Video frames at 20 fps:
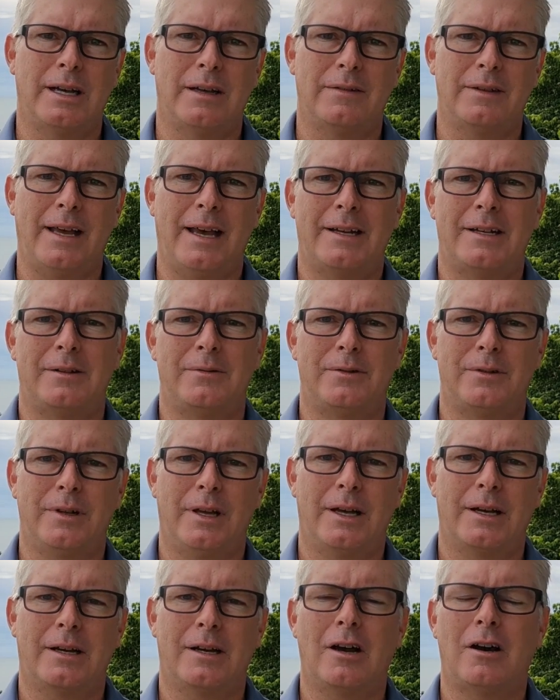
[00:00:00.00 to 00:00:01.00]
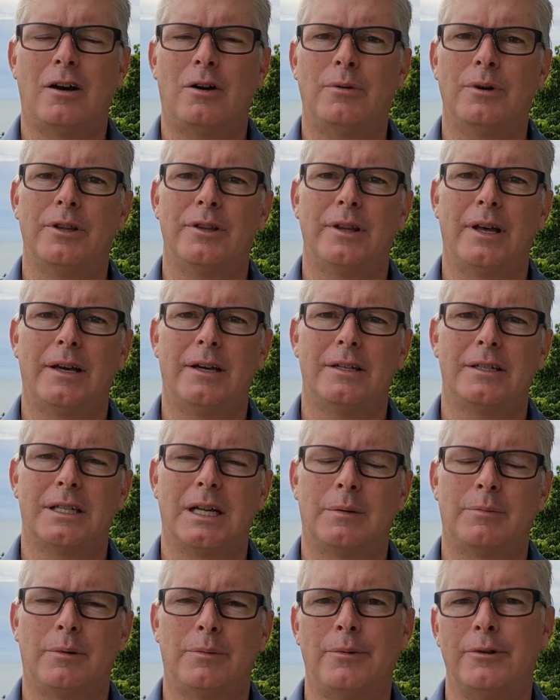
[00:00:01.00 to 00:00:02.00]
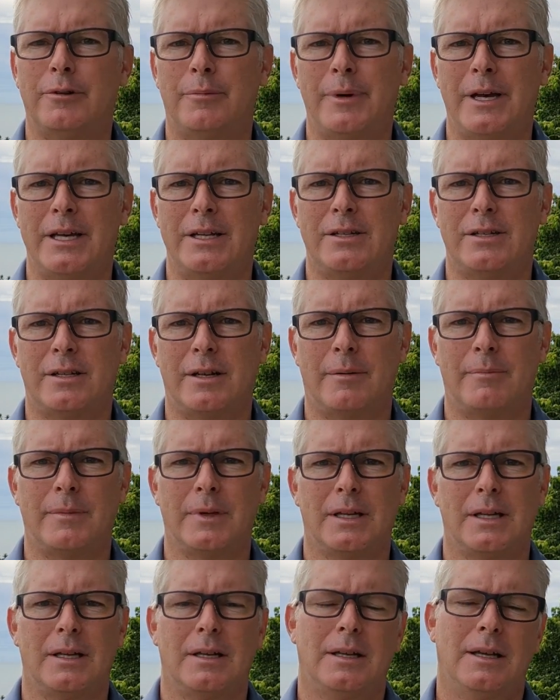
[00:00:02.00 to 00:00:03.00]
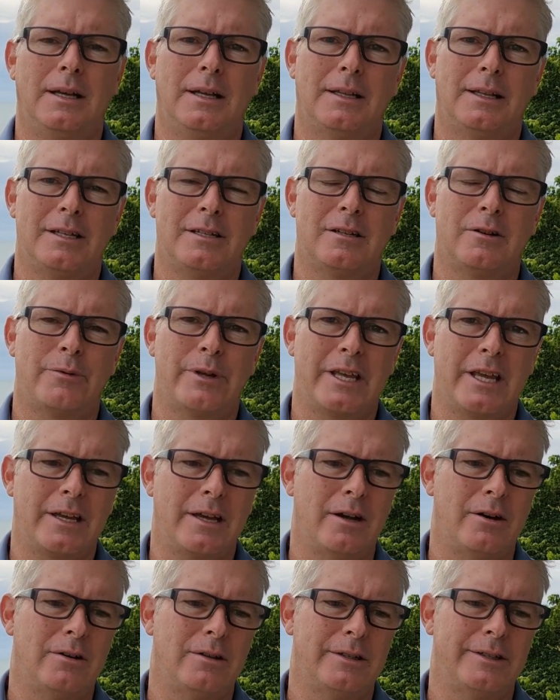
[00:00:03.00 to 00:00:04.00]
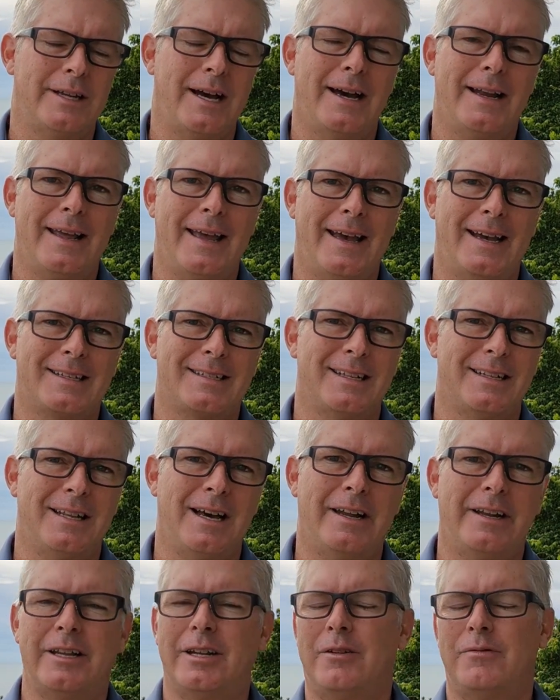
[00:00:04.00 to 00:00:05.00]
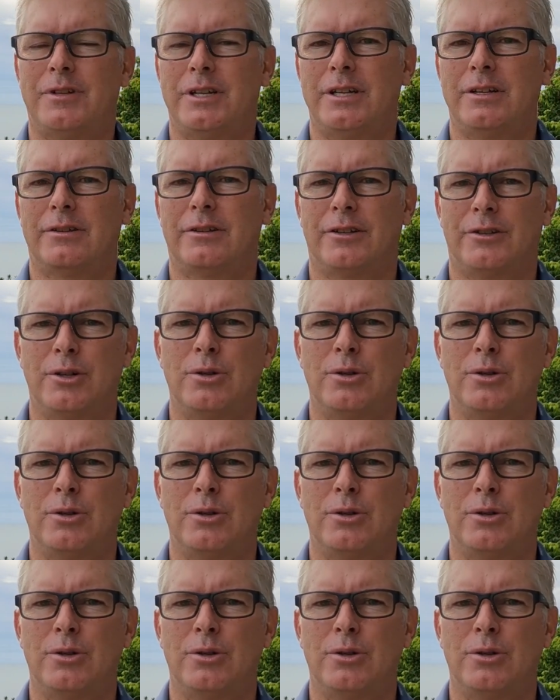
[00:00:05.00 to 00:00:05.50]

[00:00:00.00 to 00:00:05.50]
I've had a call with Unstoppable Domains less than a week ago. .x and .nft are the